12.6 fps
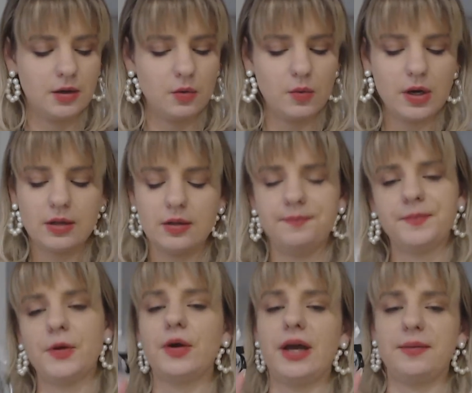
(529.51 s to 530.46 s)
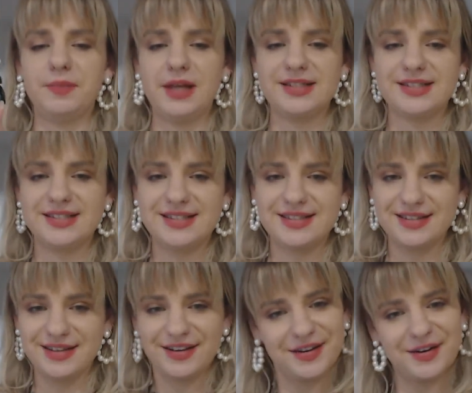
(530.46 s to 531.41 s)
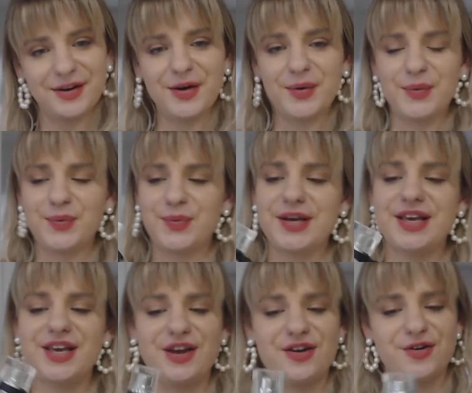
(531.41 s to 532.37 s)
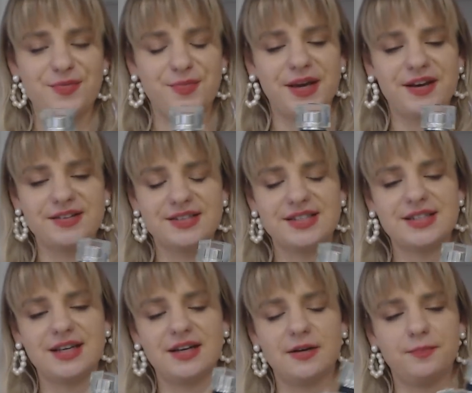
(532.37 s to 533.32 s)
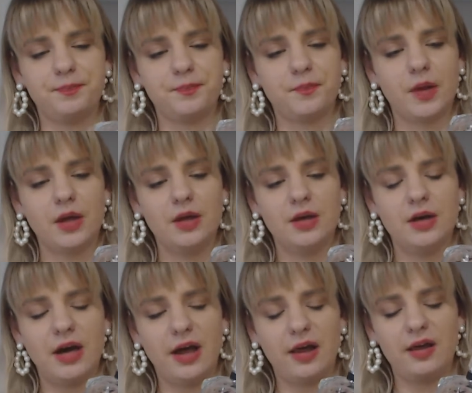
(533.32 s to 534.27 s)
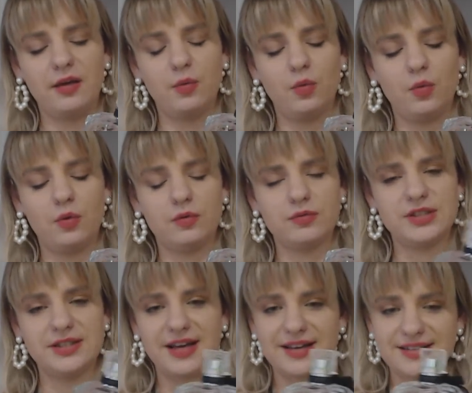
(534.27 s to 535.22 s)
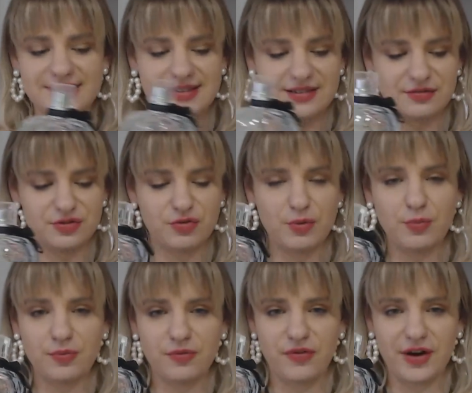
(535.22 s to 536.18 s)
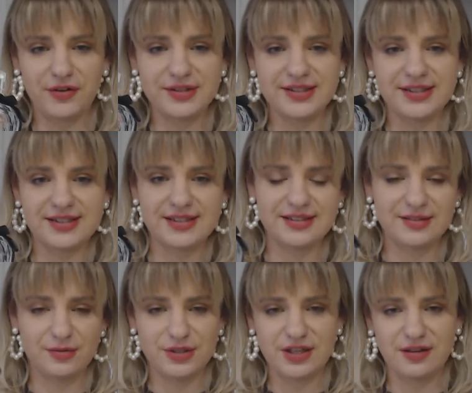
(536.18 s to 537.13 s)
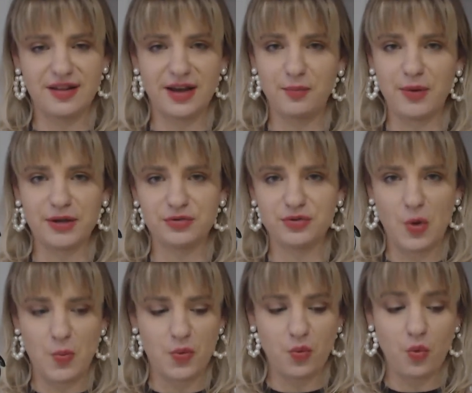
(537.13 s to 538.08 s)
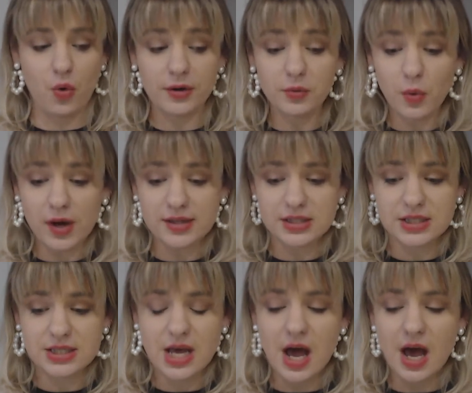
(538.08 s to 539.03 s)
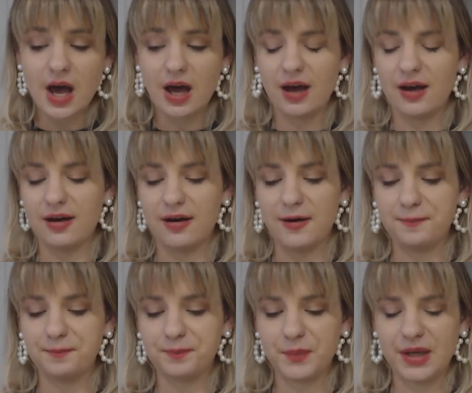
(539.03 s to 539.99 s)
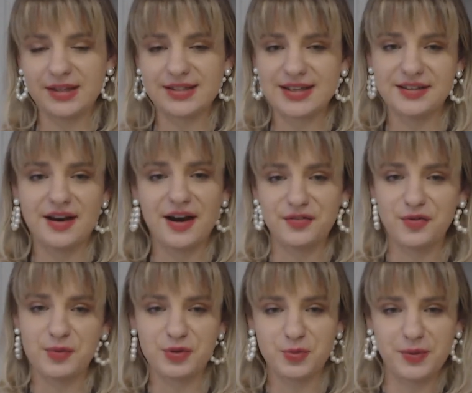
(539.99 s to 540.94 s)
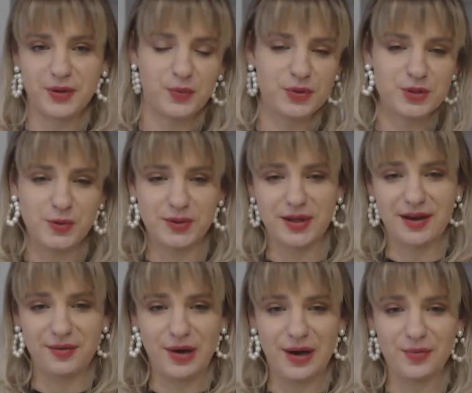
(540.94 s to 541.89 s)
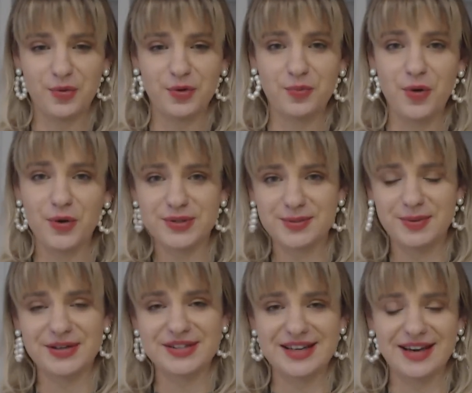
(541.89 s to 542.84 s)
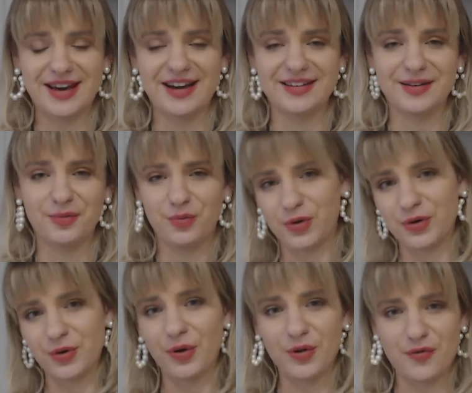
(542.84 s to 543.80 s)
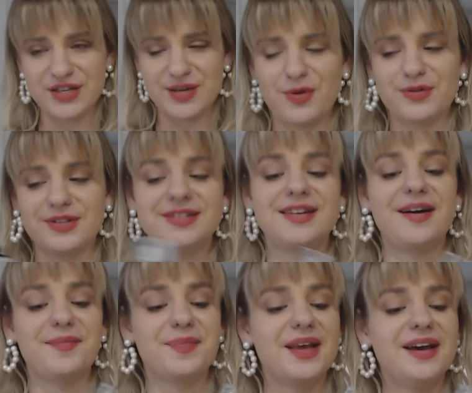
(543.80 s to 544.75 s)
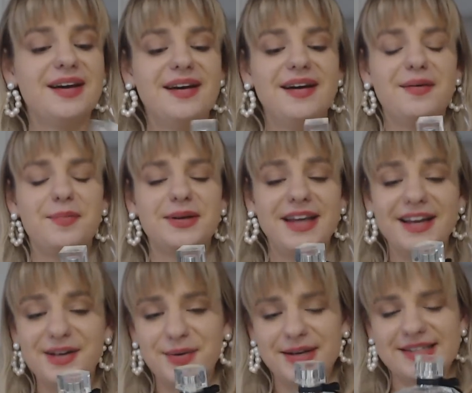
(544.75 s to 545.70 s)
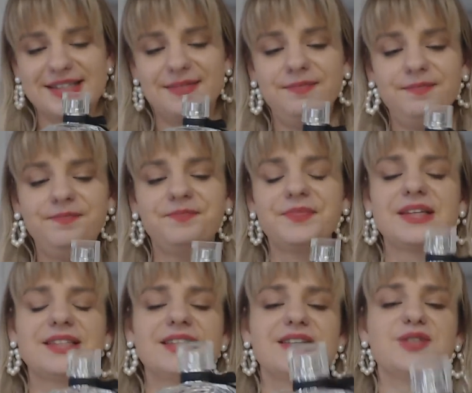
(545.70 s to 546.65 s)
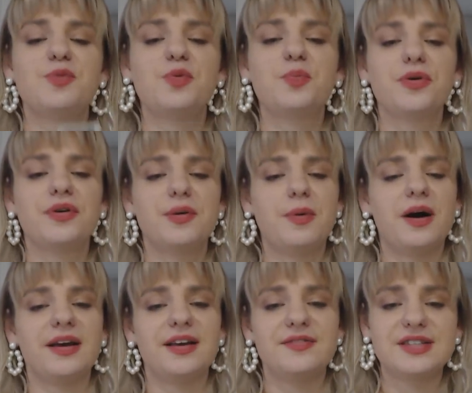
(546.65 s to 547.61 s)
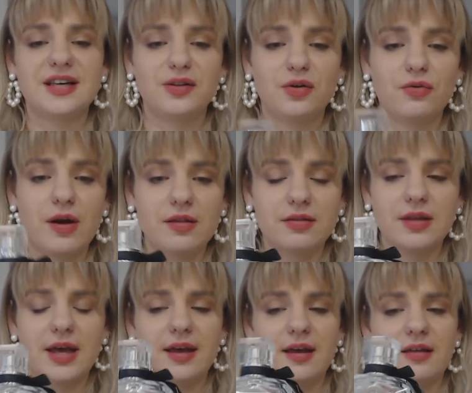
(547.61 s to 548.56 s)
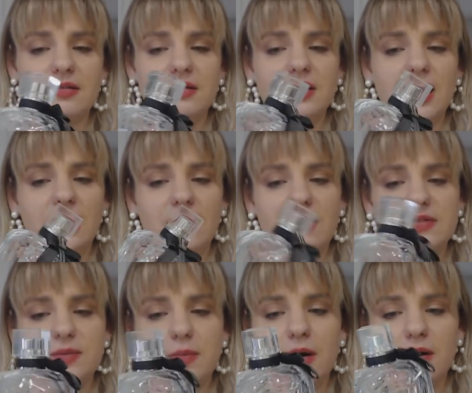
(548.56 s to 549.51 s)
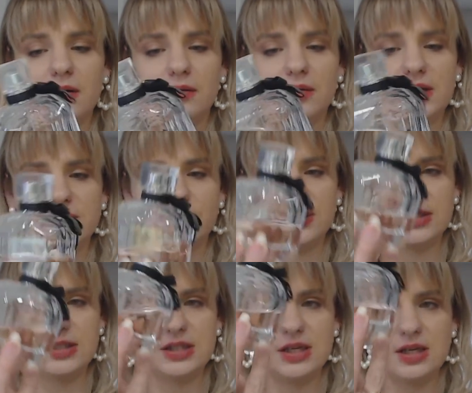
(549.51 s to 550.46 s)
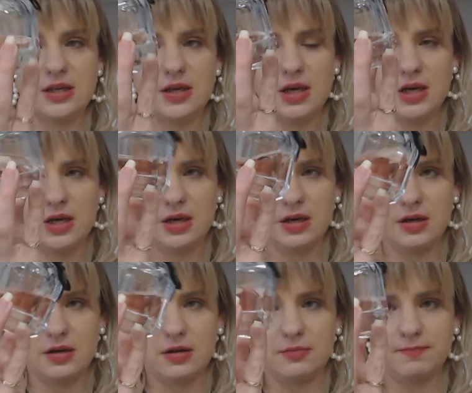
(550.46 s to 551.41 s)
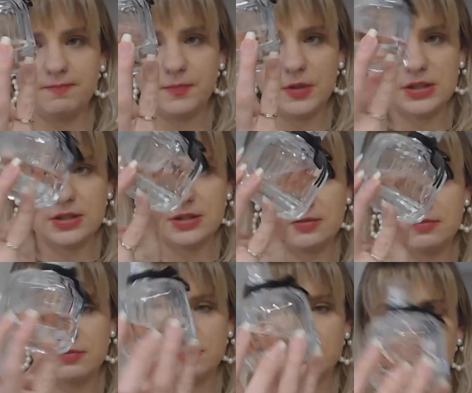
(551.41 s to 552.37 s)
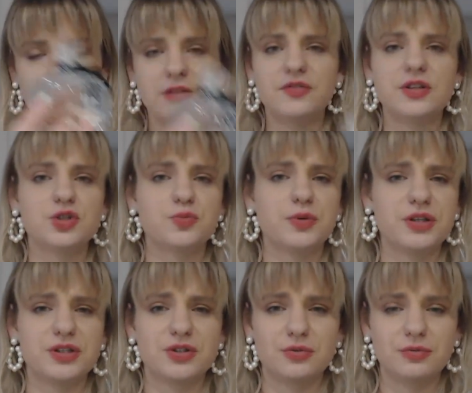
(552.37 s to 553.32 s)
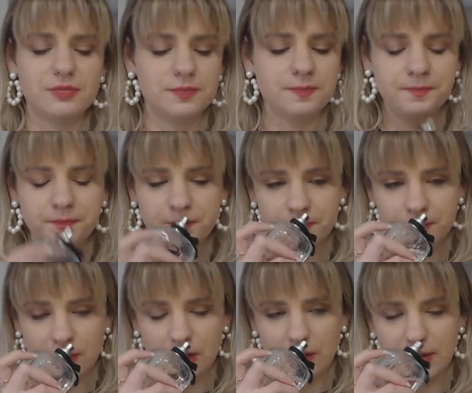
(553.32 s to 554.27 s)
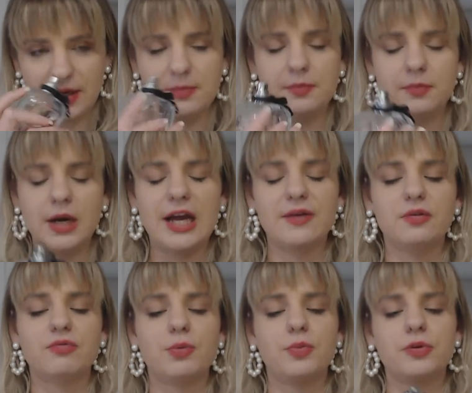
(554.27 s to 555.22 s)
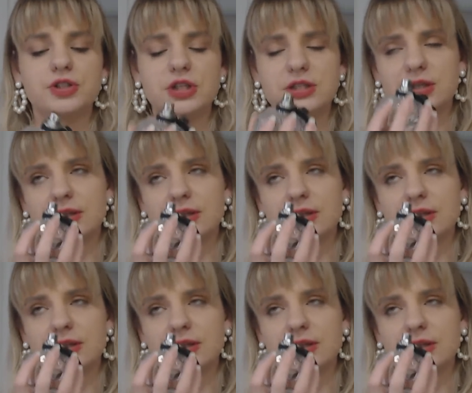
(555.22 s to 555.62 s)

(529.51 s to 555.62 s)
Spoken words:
Well, okay, let's go here because the next 3 fragrances, those are like my top worn ones. And it's kind of hard for me to pick which one I wore most because I kind of wore all of them time. But anyways, this is Mon Paris by Yves Saint Laurent, and I love the bottle. As you can see, it's gonna finish pretty soon, but I will repurchase it.